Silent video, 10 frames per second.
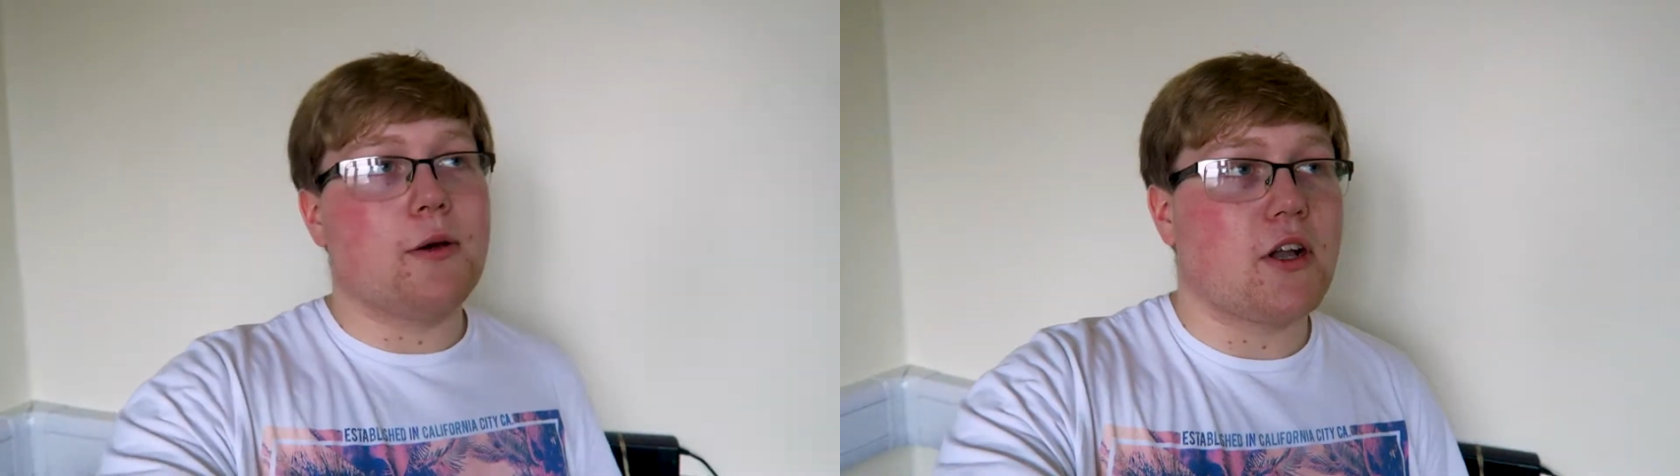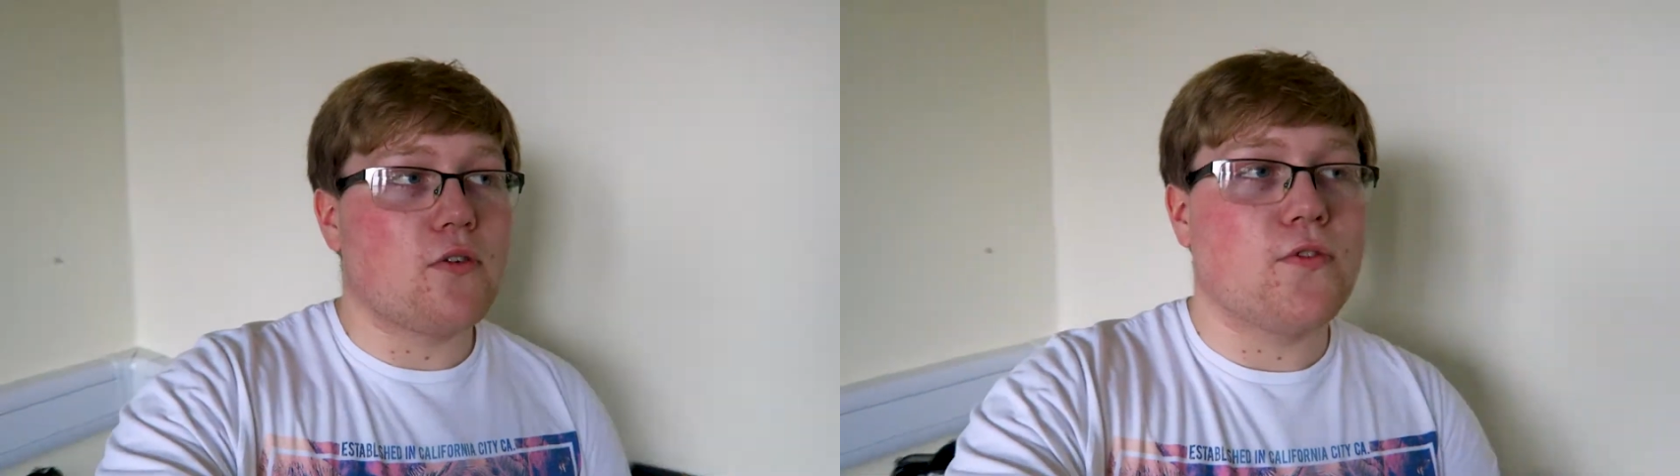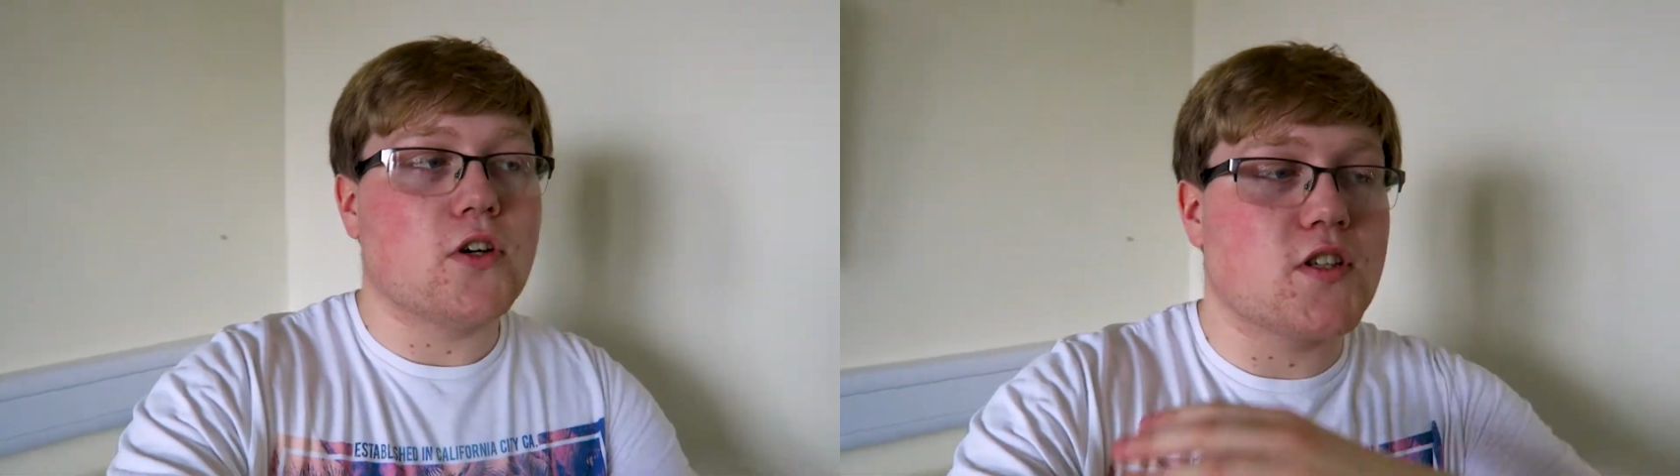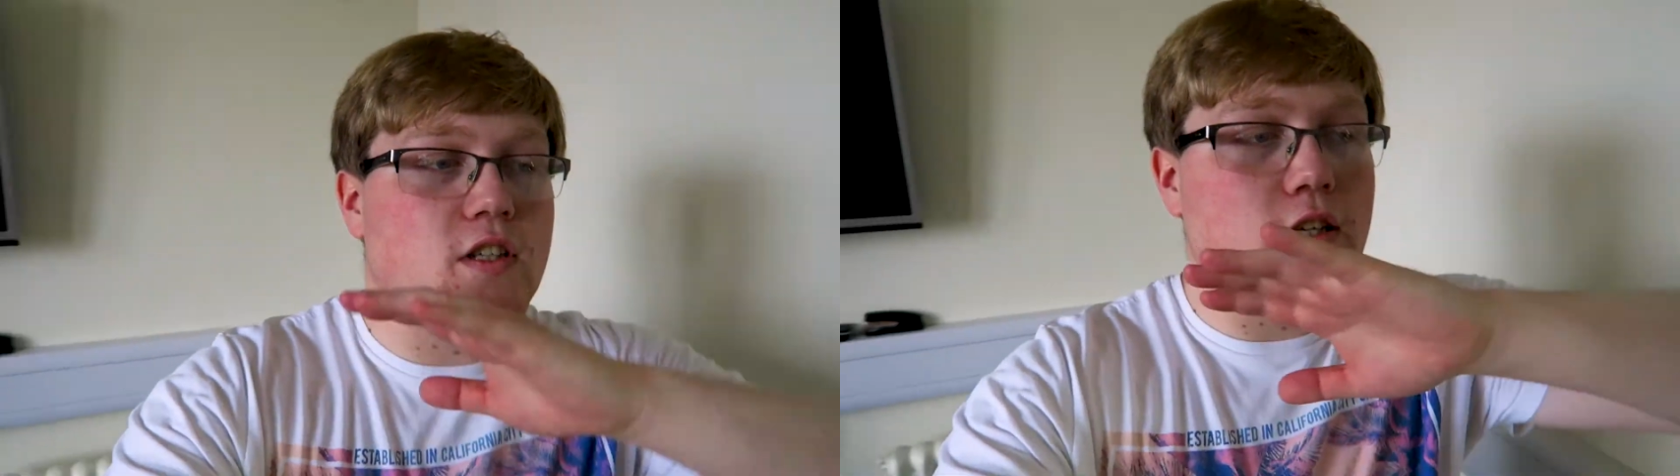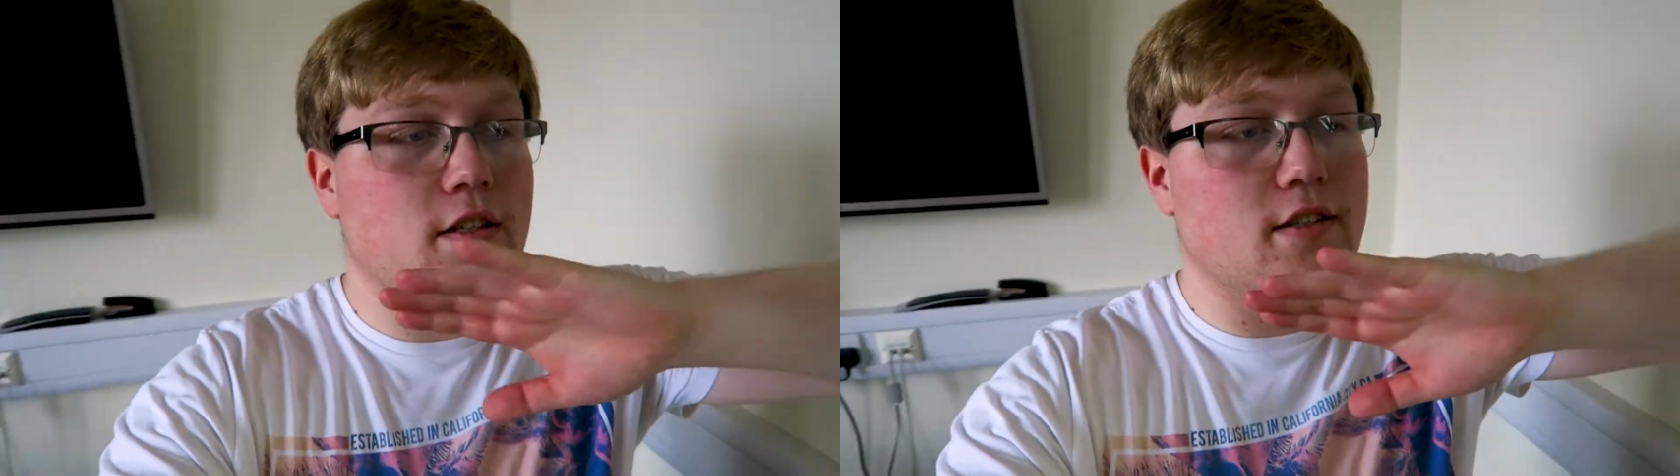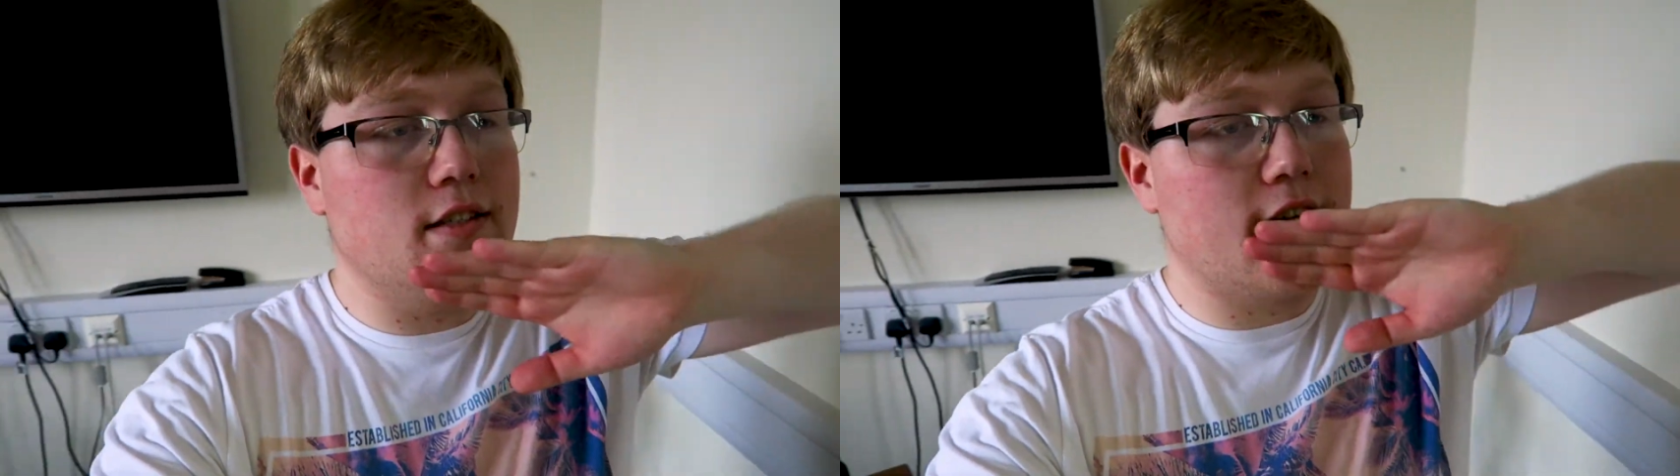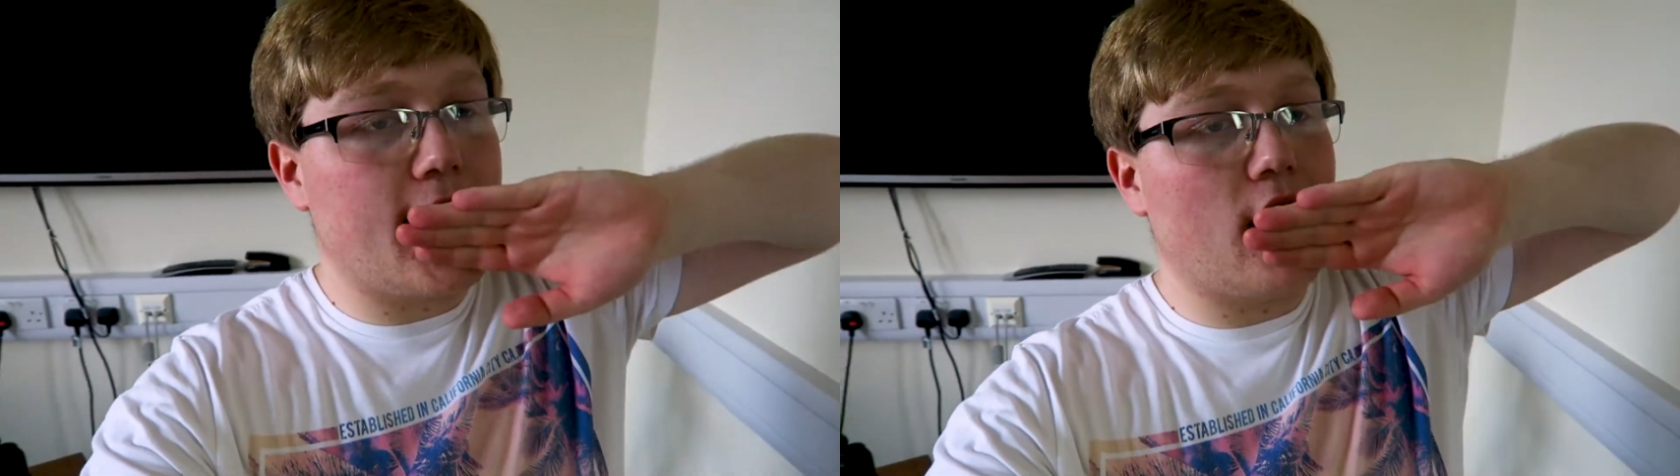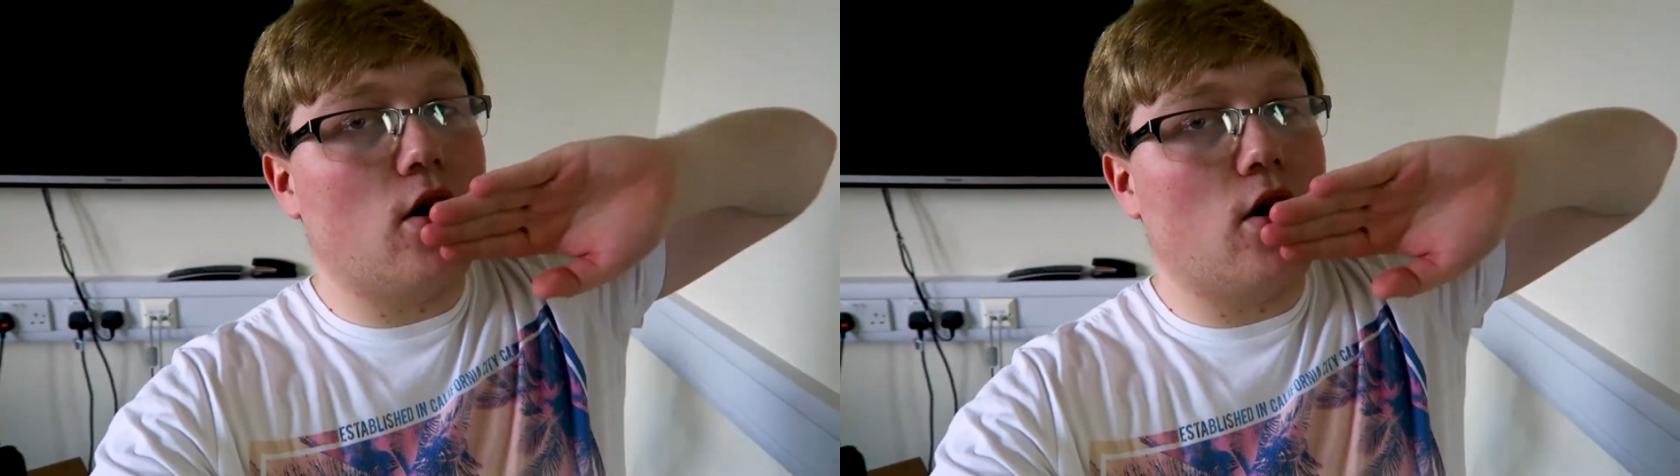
There we go, first day